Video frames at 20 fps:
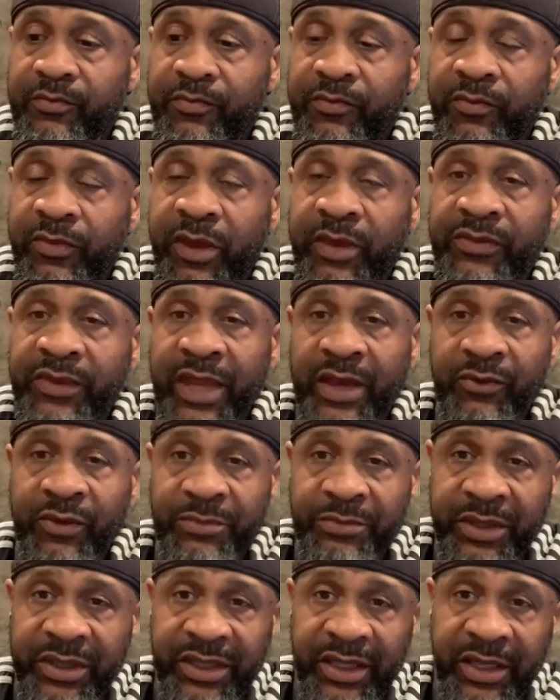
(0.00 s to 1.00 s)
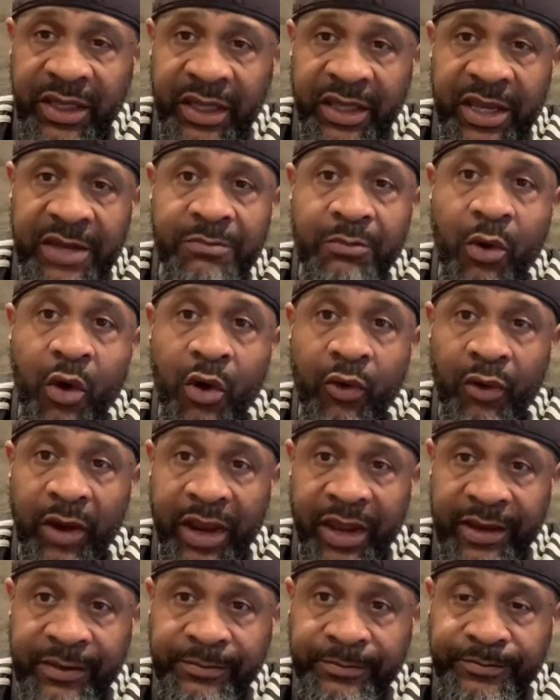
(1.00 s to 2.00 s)
That would be the Glen
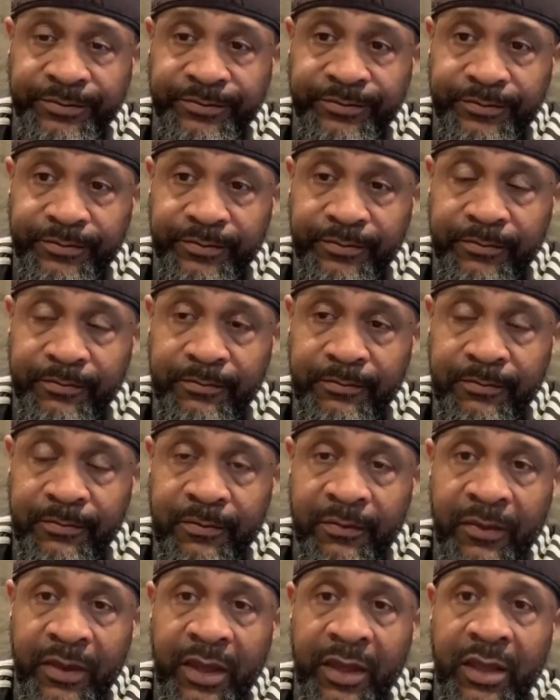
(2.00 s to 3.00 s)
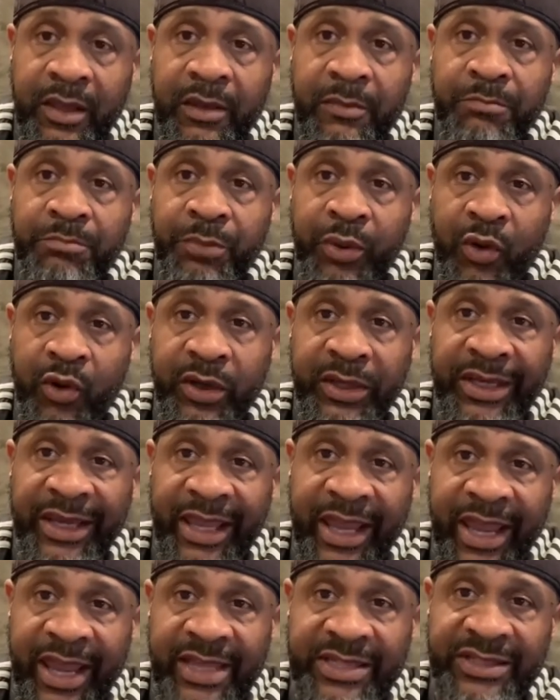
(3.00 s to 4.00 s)
Moray Port
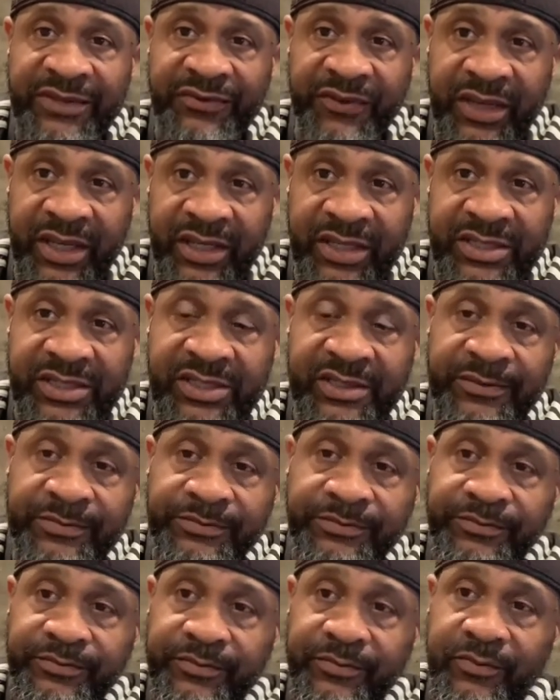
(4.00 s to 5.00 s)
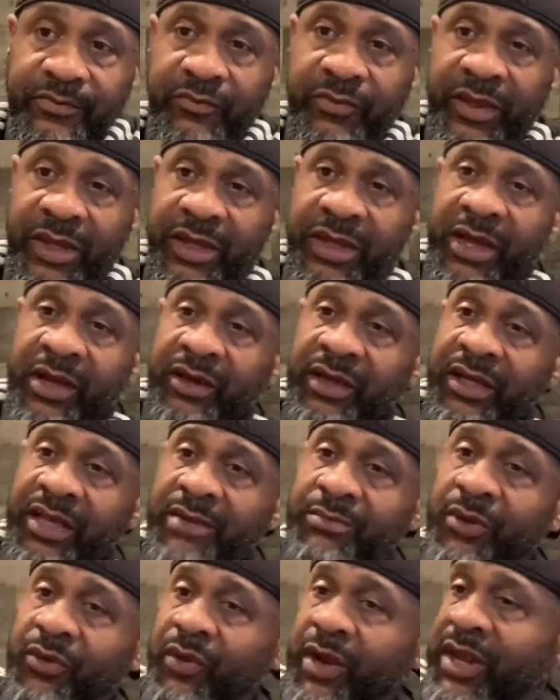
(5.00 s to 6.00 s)
Cask Finish. Now Glen
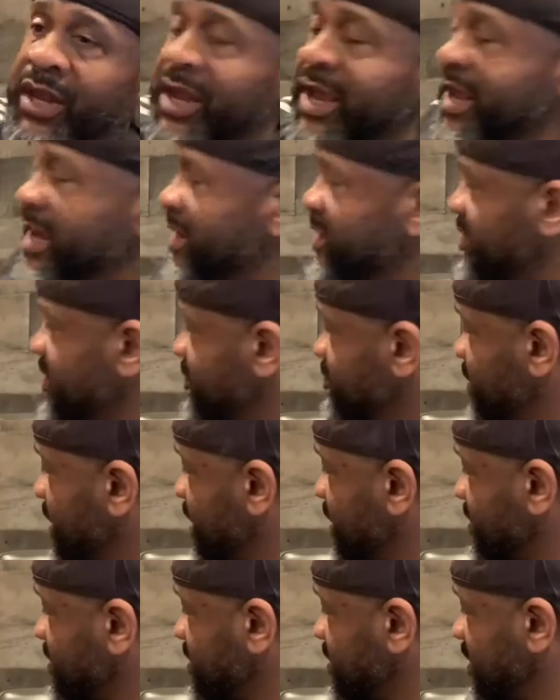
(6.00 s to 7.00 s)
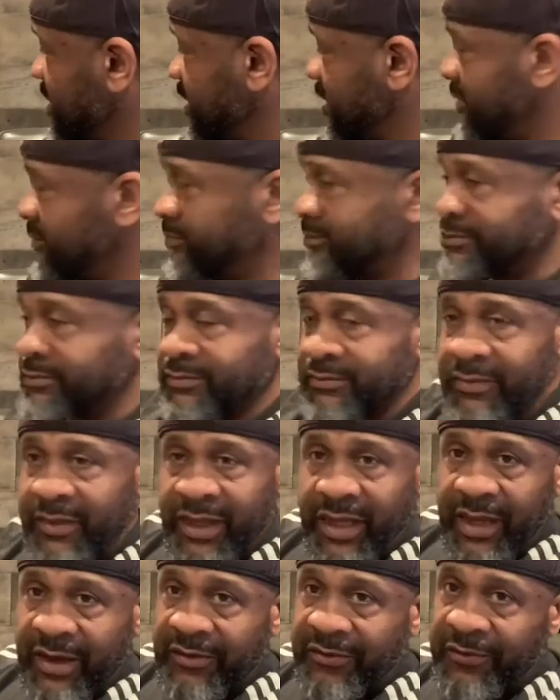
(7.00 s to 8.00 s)
Moray has about uh,
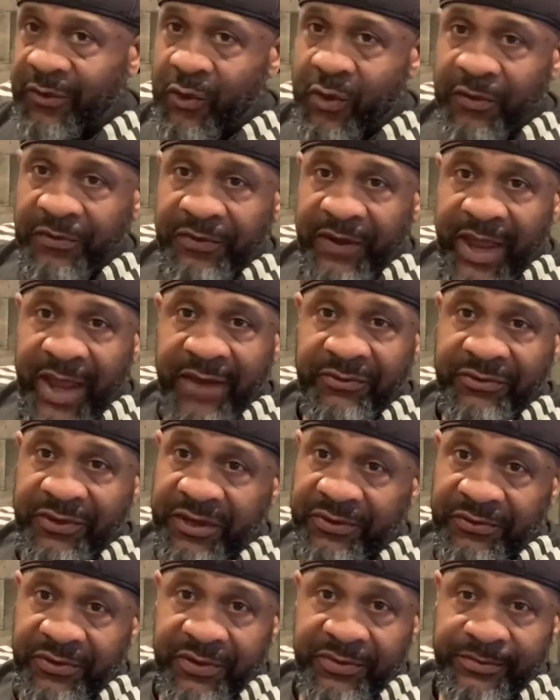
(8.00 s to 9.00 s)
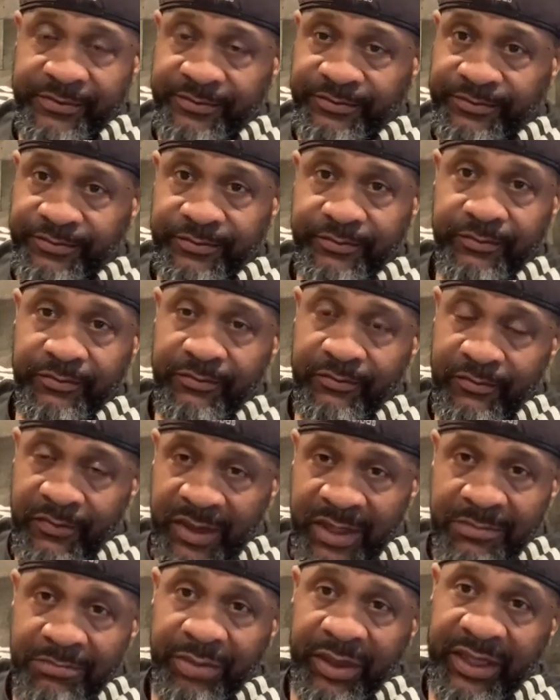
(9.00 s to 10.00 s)
four or five different
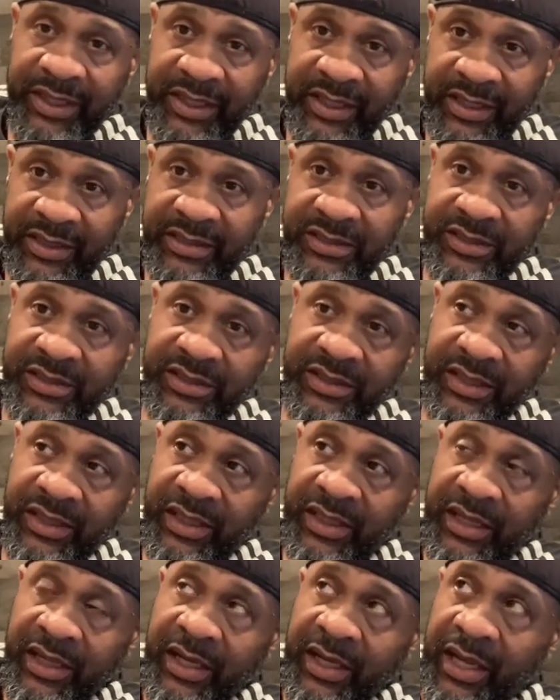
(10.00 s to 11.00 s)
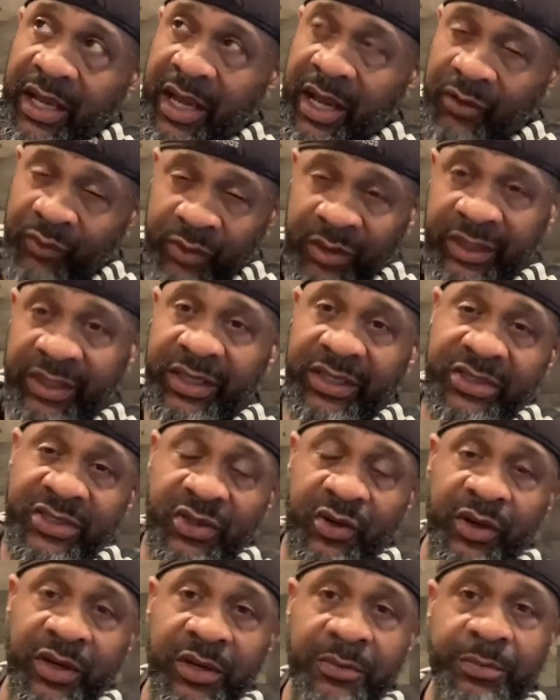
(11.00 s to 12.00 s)
blends. I really
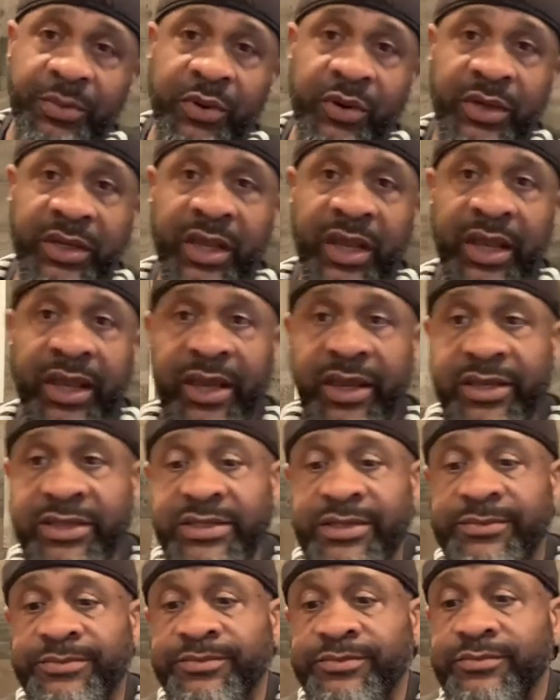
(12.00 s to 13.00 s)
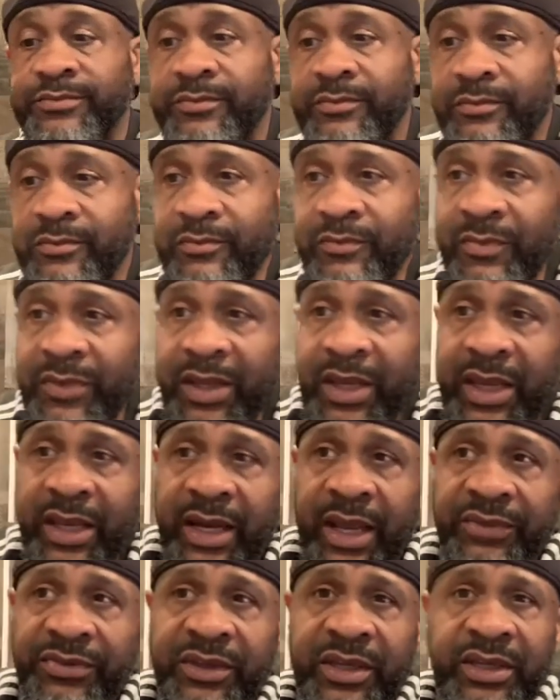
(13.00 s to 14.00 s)
enjoy the Port Cask, and
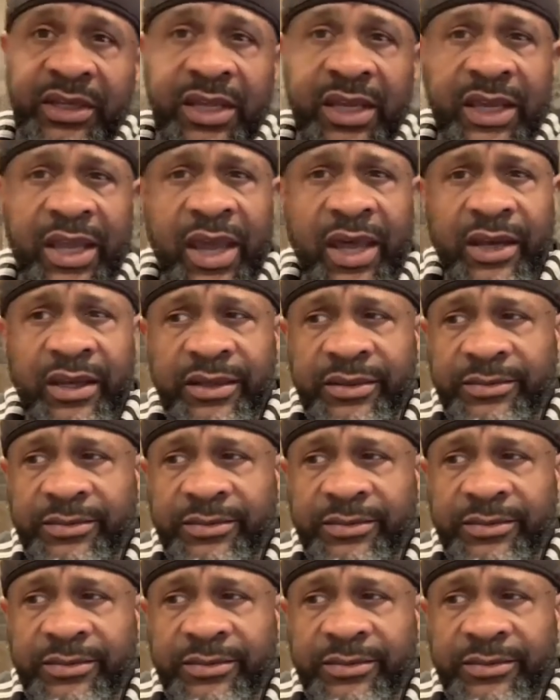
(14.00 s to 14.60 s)
I think they got a